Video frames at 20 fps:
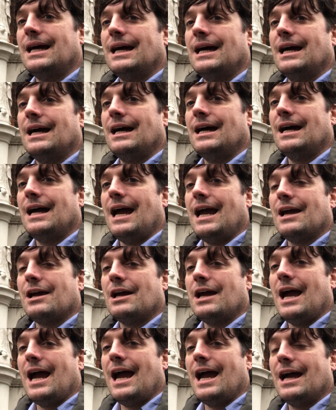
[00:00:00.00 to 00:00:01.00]
uh,
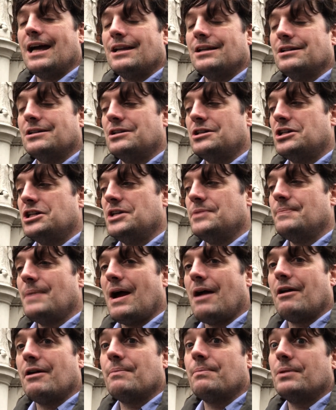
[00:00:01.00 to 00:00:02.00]
Anne, she
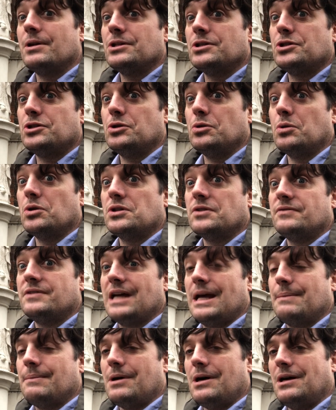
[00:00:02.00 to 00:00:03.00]
married Prince George of
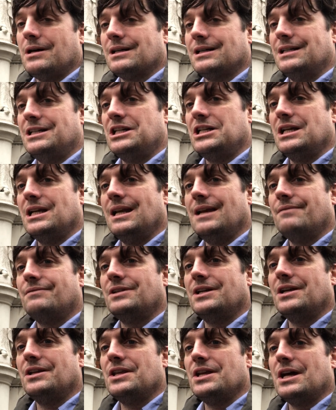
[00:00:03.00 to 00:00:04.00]
Denmark, and she
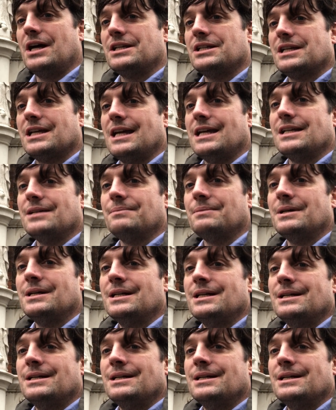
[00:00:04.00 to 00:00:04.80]
lived here in the United Kingdom,